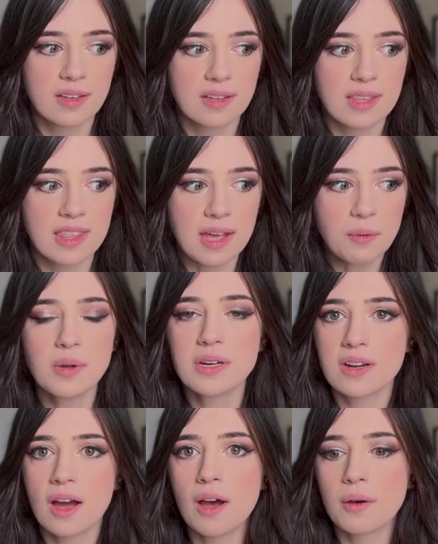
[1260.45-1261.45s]
They would
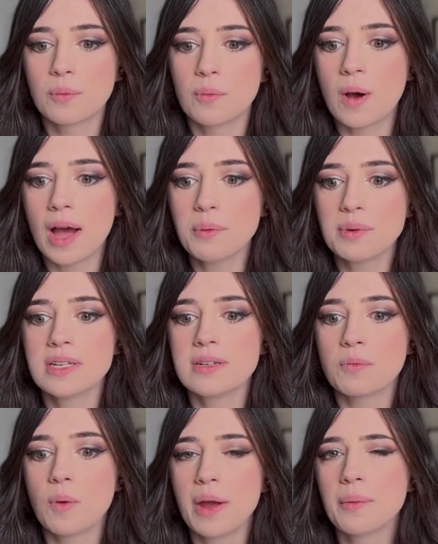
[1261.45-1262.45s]
not, why
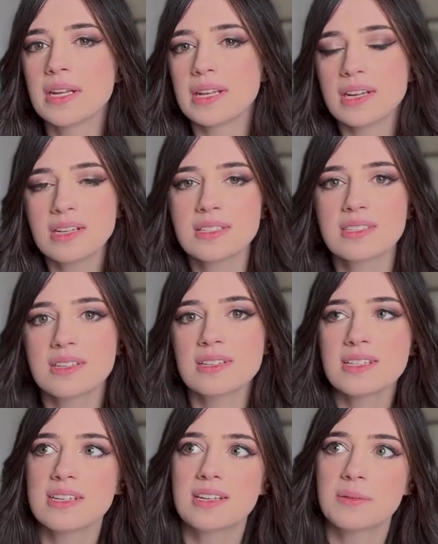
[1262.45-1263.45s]
would any
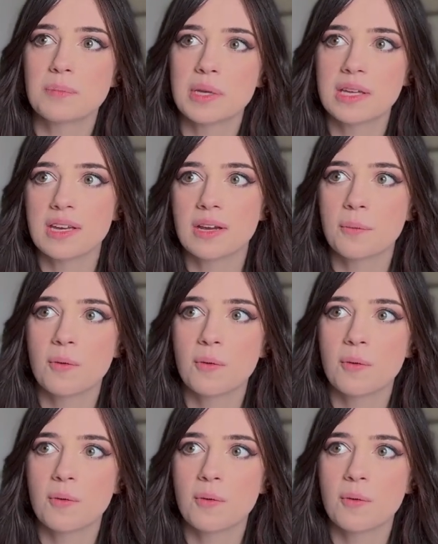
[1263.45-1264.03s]
sentient being